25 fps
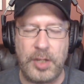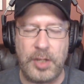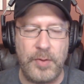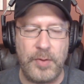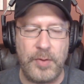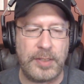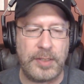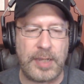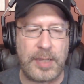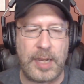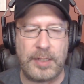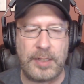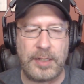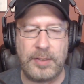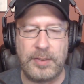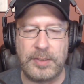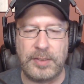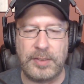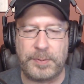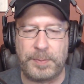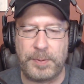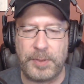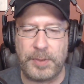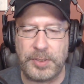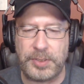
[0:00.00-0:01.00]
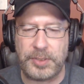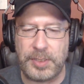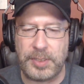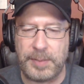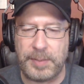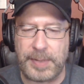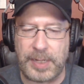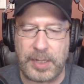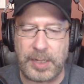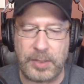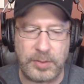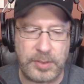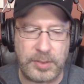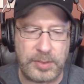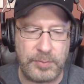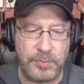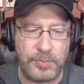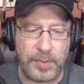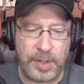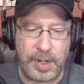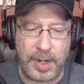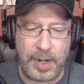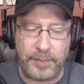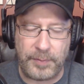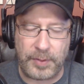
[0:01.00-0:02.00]
you want to talk to this person about
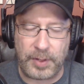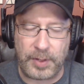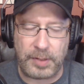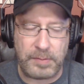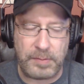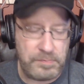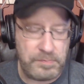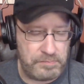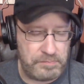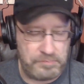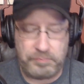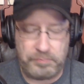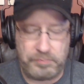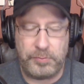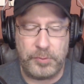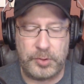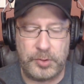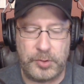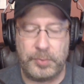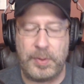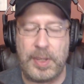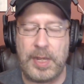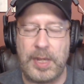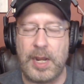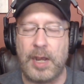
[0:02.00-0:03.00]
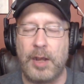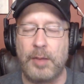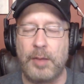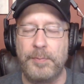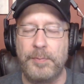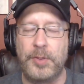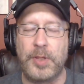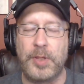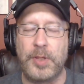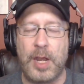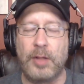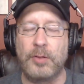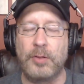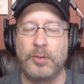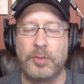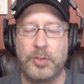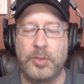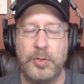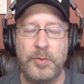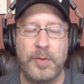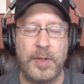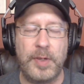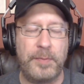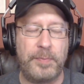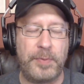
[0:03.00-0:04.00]
whatever, sweet, I'll
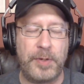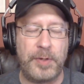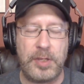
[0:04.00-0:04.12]
do it.